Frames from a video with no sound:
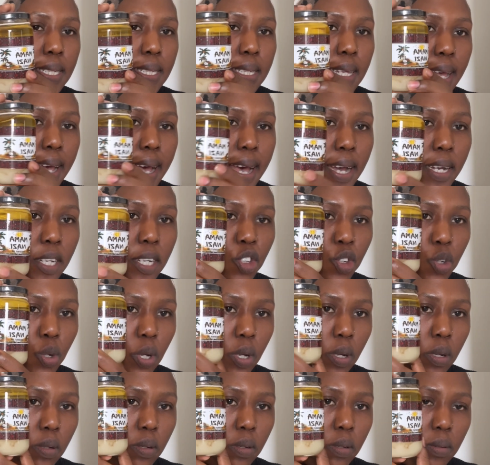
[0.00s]
is the
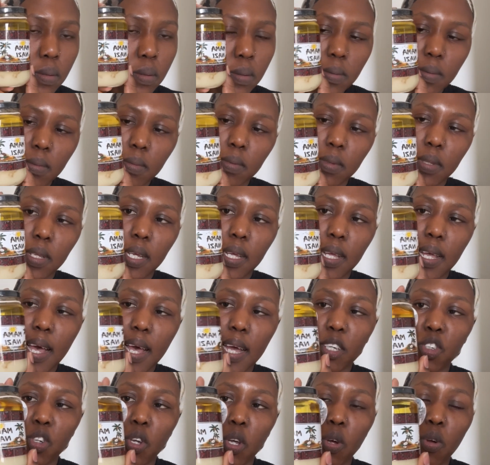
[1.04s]
actual the
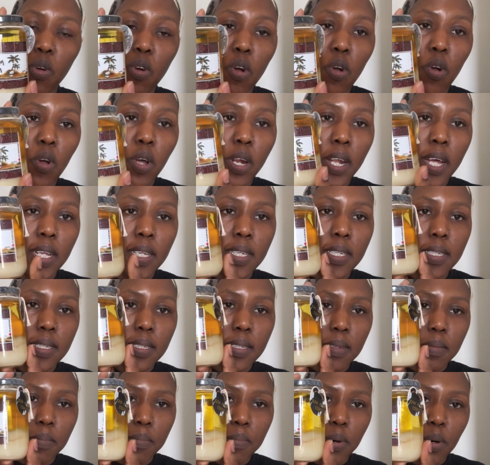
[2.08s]
actual
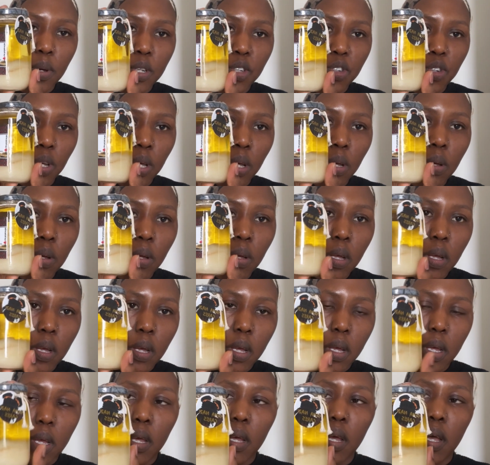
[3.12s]
coconut bottle
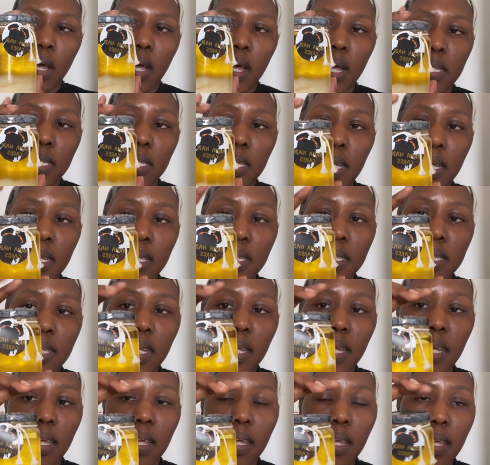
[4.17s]
as you can
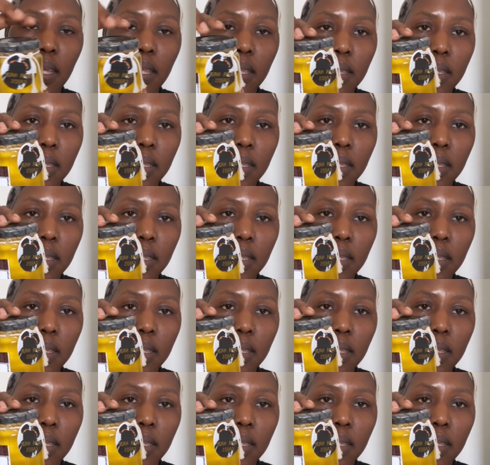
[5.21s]
see